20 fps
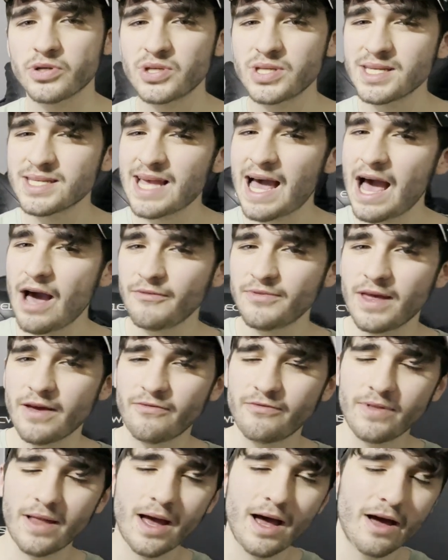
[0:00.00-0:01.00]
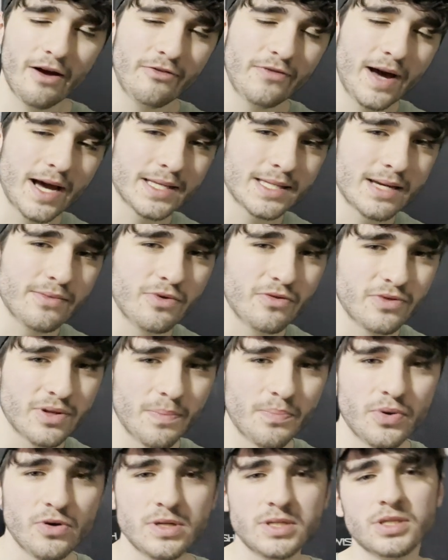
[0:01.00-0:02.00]
So he does have that uh, fire type move to
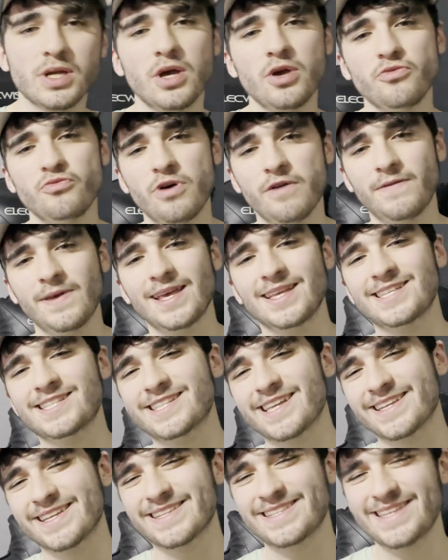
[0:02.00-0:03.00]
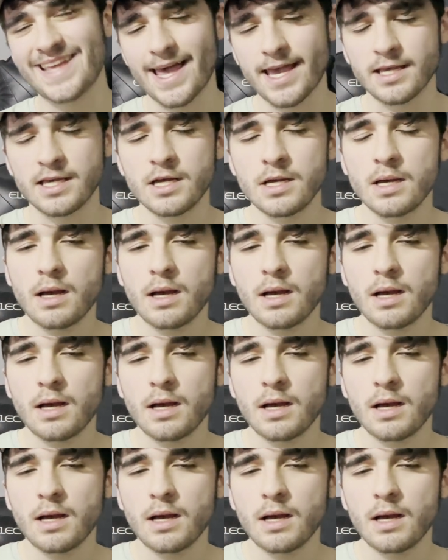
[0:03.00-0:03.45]
boost with his Sunny Day.